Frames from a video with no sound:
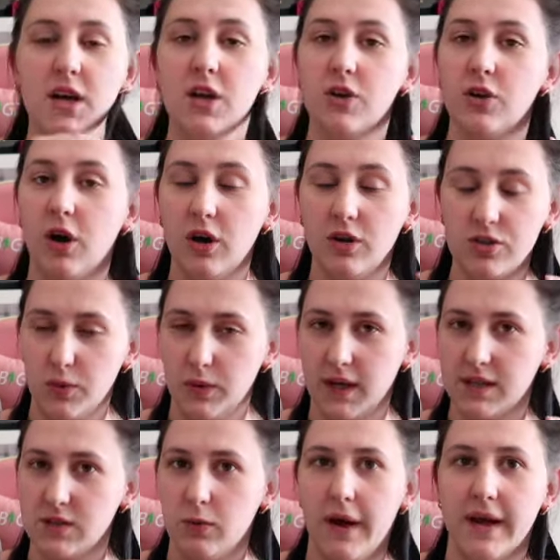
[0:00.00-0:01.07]
Not so it
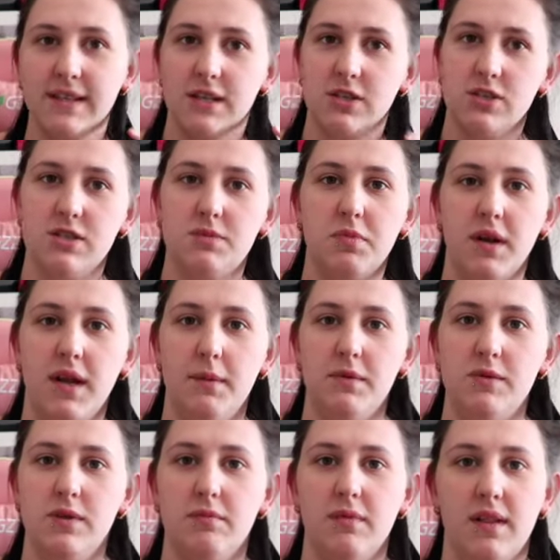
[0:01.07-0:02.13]
gets wet, I just put it in
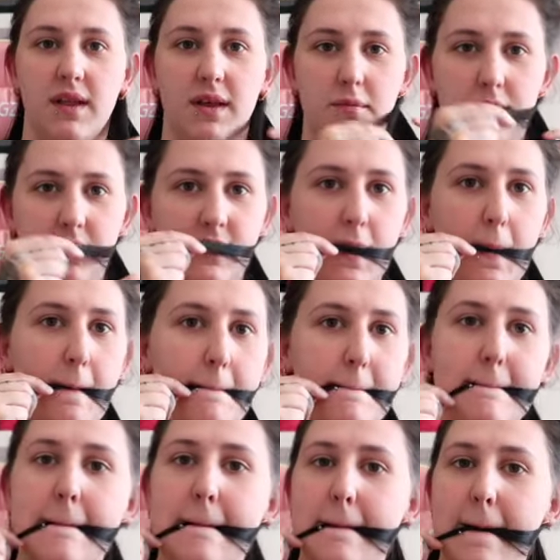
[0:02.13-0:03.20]
between my lips.
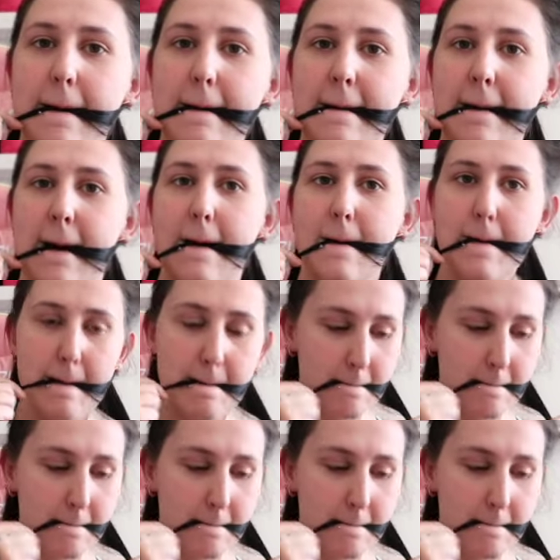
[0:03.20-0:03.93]
Right, show.